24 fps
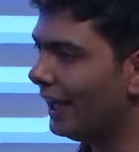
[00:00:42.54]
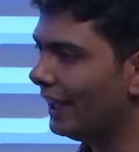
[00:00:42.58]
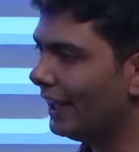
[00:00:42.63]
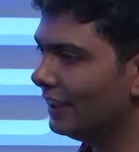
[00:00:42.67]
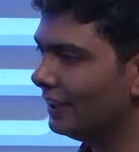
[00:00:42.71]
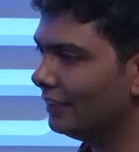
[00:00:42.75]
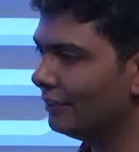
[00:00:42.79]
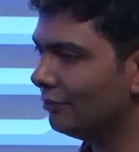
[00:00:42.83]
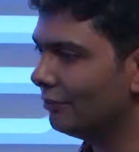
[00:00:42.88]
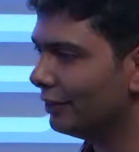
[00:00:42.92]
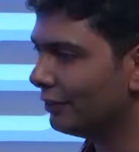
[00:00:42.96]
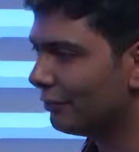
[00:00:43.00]

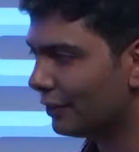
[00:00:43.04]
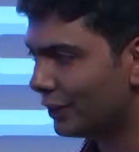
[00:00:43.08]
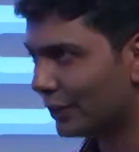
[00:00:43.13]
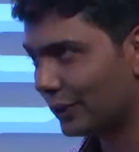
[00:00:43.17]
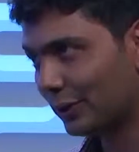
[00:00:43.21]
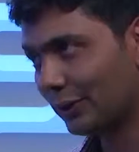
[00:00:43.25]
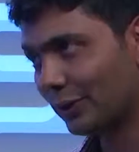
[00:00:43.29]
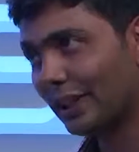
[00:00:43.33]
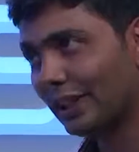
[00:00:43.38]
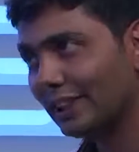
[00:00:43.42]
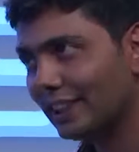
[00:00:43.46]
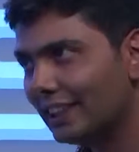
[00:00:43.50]
and we
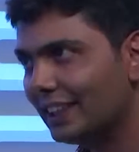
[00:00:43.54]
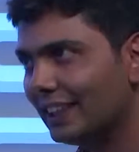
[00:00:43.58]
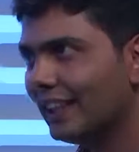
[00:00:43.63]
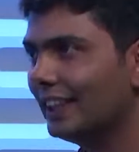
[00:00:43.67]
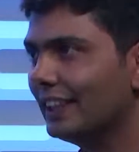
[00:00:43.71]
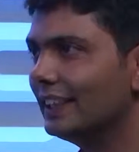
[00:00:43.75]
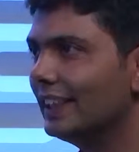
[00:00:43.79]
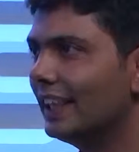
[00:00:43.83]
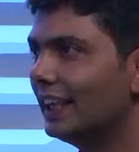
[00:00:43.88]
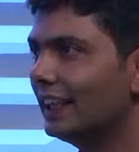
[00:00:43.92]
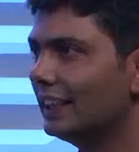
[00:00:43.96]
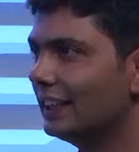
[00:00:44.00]
work together.
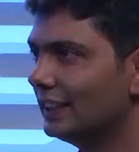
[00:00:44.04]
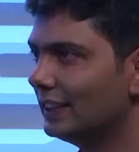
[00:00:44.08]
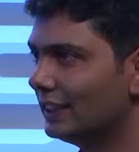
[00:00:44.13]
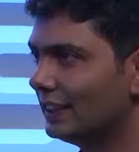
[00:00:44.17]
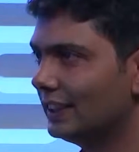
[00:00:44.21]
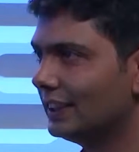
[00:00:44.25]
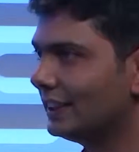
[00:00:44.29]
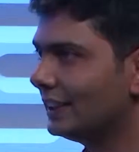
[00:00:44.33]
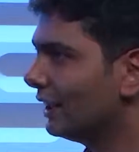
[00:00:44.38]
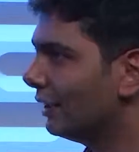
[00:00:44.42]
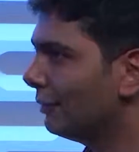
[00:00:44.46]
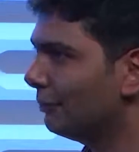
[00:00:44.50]
And then
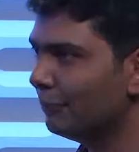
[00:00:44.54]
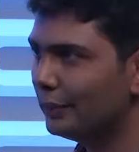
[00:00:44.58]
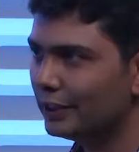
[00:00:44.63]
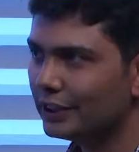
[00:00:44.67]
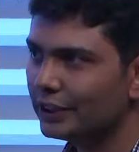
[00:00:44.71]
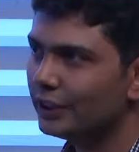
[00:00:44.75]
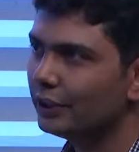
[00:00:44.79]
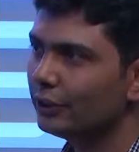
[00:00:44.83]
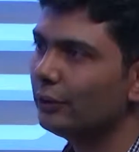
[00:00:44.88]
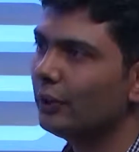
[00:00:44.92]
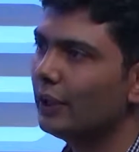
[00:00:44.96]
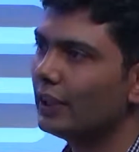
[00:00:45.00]
it's, it's our
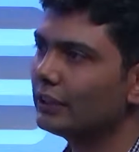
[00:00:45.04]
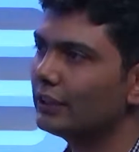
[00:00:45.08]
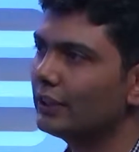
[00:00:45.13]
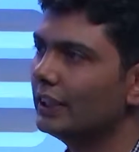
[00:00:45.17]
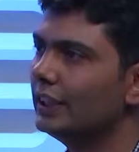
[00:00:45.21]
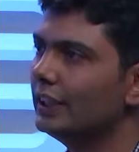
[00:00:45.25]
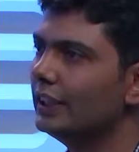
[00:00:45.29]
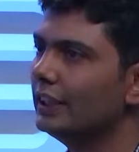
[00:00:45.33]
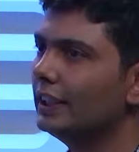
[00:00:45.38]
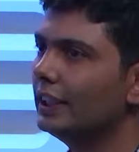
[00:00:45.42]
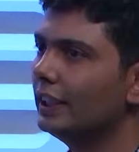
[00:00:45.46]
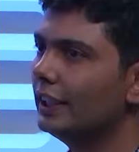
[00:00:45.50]
mission to
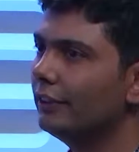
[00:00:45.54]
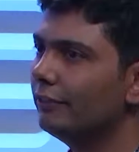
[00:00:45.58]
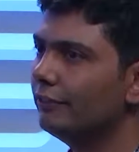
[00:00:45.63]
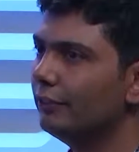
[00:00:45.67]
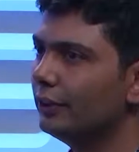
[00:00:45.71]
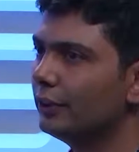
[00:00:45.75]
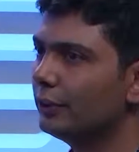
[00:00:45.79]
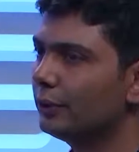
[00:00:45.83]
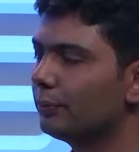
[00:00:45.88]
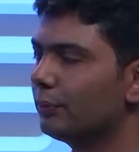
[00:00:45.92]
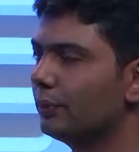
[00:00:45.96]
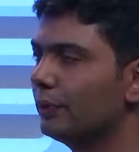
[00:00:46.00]
actually
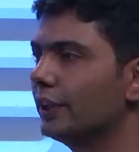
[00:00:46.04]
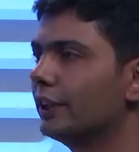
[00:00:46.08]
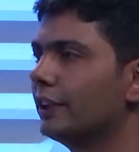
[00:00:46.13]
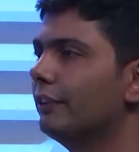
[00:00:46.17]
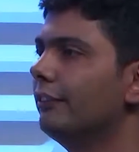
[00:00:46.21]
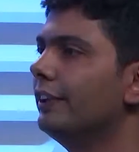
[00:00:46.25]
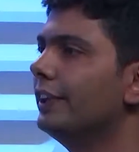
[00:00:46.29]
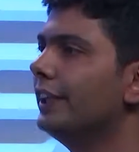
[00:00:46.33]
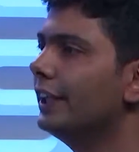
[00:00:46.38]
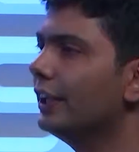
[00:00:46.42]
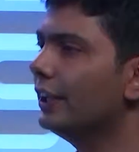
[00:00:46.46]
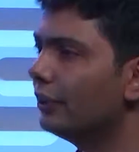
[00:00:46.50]
infuse
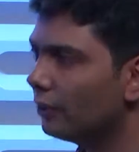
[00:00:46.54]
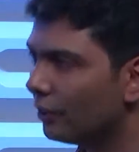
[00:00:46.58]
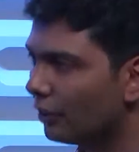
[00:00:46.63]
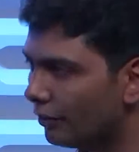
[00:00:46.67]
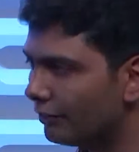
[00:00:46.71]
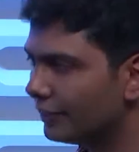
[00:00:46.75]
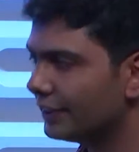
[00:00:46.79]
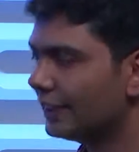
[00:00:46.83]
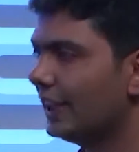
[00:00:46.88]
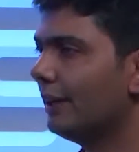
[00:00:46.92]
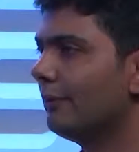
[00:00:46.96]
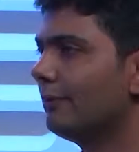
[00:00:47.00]
productivity into
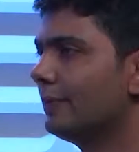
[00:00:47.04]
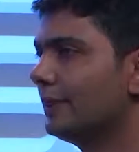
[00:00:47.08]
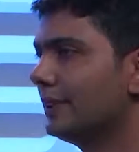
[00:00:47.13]
Office apps.